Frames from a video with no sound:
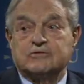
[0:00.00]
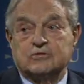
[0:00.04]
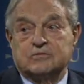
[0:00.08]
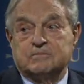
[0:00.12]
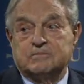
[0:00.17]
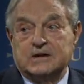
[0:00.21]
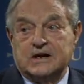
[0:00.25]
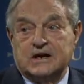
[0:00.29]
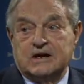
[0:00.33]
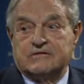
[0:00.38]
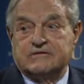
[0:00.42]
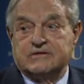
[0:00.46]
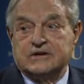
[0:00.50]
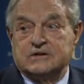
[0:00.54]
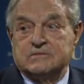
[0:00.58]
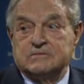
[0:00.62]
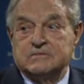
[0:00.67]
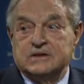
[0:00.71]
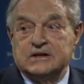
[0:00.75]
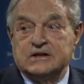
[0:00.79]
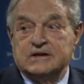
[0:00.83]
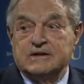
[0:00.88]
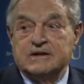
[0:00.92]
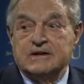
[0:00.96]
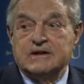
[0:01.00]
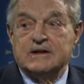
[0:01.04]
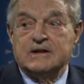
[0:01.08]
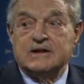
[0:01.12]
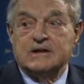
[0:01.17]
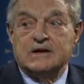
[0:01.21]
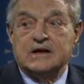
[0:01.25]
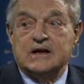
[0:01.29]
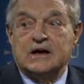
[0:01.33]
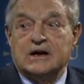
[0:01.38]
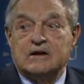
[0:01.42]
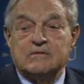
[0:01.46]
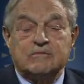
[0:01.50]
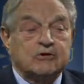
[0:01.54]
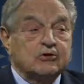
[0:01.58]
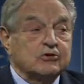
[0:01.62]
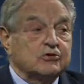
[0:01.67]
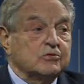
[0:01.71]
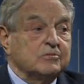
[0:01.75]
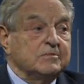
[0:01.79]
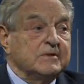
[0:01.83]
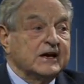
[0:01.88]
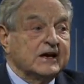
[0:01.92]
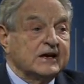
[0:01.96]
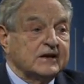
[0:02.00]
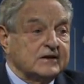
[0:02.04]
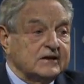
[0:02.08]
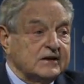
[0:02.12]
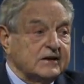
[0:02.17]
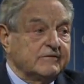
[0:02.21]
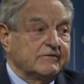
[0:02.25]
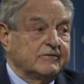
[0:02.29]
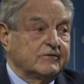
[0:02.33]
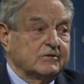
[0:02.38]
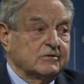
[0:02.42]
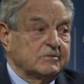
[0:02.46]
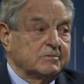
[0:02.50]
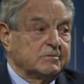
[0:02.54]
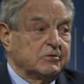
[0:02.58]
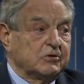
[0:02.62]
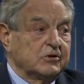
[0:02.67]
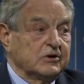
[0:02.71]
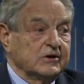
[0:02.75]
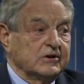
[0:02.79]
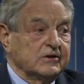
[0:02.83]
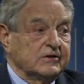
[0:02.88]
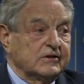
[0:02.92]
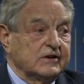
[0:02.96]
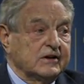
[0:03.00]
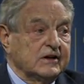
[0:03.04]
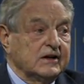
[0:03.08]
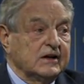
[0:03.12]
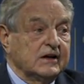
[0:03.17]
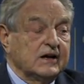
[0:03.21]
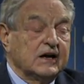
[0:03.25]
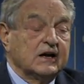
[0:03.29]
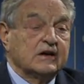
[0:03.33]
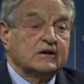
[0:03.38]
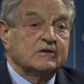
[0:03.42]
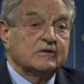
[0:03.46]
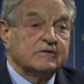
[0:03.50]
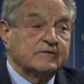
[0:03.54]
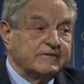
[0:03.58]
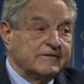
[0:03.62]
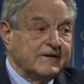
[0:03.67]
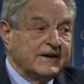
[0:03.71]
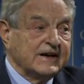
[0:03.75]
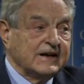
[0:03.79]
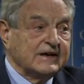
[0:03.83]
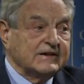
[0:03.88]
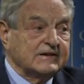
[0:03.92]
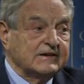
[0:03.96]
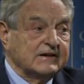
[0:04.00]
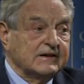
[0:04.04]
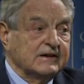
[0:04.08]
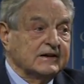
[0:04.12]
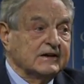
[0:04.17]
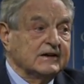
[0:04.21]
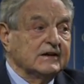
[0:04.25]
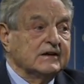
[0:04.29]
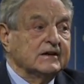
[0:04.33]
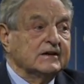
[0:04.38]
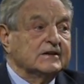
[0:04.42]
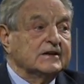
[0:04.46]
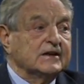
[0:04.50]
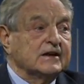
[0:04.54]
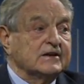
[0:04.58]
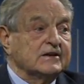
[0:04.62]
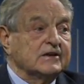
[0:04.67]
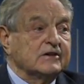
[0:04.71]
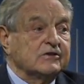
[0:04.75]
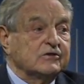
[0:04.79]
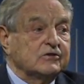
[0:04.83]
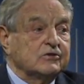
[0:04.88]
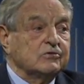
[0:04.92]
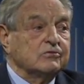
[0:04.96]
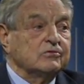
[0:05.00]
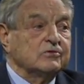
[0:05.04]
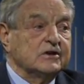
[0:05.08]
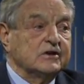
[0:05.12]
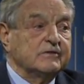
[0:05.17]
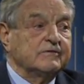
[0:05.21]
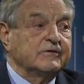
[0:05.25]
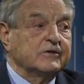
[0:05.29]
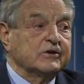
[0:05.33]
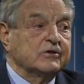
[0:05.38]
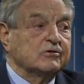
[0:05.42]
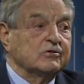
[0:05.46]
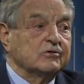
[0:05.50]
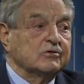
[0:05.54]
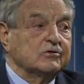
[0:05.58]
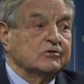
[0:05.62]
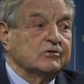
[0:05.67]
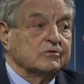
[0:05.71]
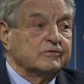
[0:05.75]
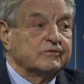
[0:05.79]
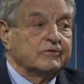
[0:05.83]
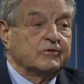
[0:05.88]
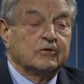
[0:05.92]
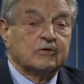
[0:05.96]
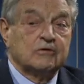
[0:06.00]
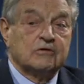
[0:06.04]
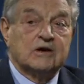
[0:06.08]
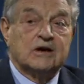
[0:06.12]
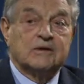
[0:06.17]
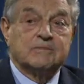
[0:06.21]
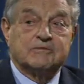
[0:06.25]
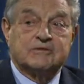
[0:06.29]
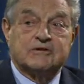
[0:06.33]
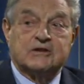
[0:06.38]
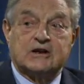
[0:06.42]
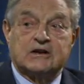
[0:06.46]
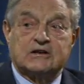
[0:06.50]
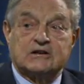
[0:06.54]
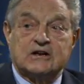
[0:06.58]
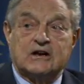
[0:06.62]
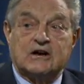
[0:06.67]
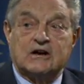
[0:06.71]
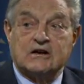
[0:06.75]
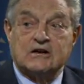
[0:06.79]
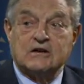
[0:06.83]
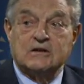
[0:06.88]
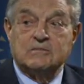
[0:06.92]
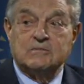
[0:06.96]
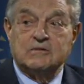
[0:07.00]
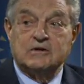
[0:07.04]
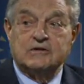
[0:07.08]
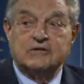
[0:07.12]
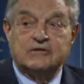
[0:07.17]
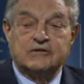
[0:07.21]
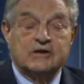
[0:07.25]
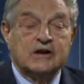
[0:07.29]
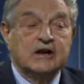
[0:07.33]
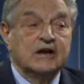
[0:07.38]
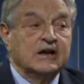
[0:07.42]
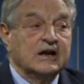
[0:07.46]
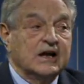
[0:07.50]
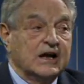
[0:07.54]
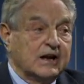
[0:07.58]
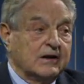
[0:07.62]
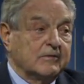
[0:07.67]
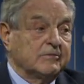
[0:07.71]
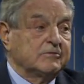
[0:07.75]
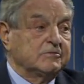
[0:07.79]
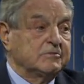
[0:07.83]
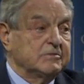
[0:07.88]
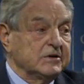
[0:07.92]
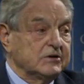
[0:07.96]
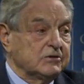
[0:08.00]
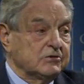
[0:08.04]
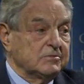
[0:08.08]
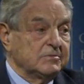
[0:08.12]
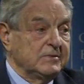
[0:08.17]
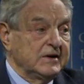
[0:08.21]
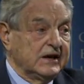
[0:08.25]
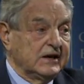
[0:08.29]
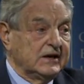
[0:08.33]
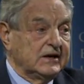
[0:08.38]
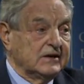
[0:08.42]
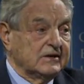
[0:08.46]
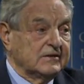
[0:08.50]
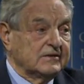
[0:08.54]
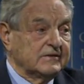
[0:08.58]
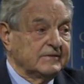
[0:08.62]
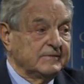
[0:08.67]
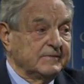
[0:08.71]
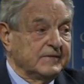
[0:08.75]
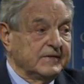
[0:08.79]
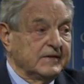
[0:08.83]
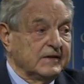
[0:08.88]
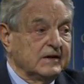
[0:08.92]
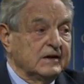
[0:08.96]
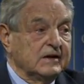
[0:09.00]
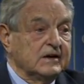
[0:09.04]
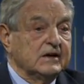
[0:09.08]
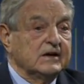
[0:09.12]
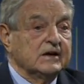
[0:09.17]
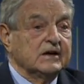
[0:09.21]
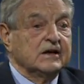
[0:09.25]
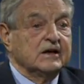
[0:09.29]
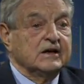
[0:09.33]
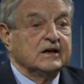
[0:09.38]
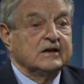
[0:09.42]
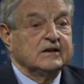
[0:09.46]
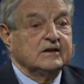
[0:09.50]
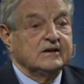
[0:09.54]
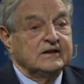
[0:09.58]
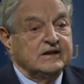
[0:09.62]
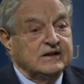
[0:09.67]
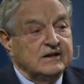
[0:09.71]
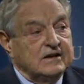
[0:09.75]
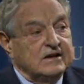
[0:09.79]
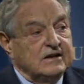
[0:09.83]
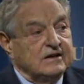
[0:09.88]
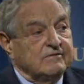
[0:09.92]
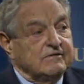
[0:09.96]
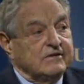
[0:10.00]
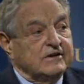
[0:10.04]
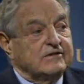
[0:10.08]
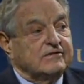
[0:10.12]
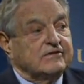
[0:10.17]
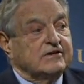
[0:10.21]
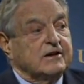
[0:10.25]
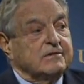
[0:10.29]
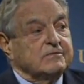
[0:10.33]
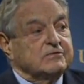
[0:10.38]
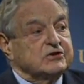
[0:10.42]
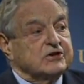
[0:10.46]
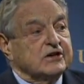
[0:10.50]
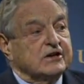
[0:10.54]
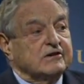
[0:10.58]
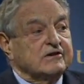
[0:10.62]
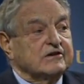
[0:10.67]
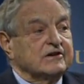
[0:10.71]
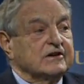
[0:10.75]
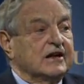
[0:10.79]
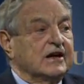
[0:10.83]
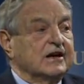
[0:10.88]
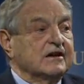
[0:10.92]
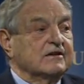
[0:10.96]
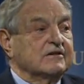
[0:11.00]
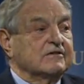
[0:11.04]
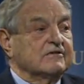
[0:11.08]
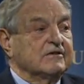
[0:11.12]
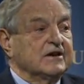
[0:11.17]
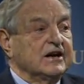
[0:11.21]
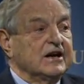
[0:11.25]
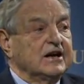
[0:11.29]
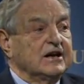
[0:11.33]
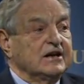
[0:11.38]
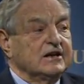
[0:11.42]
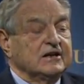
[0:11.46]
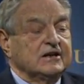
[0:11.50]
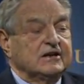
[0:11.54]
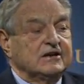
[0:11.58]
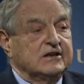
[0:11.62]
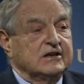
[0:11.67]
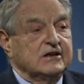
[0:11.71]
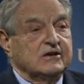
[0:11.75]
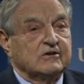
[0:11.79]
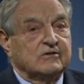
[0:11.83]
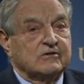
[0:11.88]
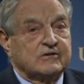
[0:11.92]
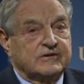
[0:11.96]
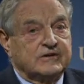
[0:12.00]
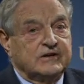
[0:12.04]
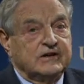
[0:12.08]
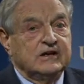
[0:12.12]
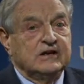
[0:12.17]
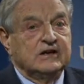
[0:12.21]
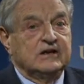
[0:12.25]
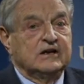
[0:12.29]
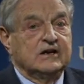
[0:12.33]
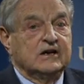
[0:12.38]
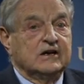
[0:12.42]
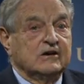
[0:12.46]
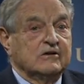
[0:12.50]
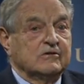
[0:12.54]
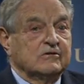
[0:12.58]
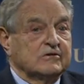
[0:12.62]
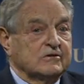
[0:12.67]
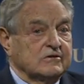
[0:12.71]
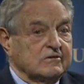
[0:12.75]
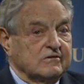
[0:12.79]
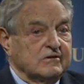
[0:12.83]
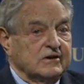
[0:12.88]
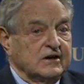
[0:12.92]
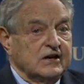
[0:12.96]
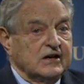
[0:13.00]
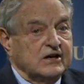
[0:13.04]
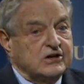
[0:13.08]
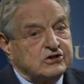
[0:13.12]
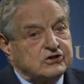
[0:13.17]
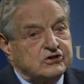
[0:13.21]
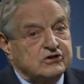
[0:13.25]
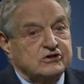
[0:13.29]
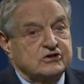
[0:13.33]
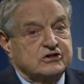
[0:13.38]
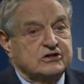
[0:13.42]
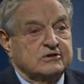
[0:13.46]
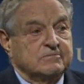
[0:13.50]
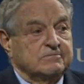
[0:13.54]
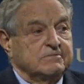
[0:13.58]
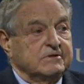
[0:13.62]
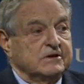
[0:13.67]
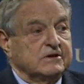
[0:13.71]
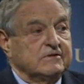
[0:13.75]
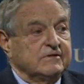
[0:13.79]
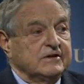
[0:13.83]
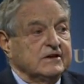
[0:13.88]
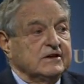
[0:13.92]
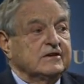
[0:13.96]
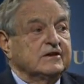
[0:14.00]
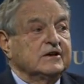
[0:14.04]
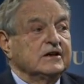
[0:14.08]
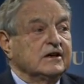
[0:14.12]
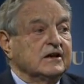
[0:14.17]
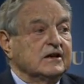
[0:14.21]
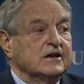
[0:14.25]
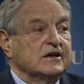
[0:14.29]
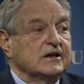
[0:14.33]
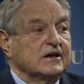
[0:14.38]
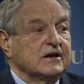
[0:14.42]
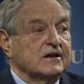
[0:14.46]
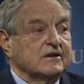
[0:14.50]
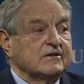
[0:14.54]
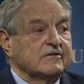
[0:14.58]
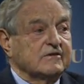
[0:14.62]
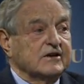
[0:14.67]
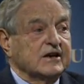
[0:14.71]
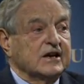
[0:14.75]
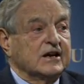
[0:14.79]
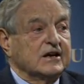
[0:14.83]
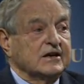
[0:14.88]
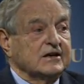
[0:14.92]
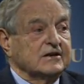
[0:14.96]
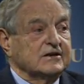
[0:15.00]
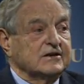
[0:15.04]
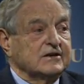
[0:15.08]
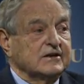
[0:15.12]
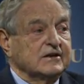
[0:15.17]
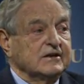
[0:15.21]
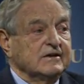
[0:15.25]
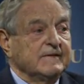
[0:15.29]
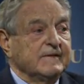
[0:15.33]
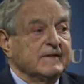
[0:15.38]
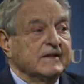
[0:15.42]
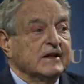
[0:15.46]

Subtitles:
to bear with me. I want to make a different point, and the fact that it's so difficult to follow abstract arguments helps me to make it. In dealing with subjects like reality or thinking or the relationship between thinking and reality,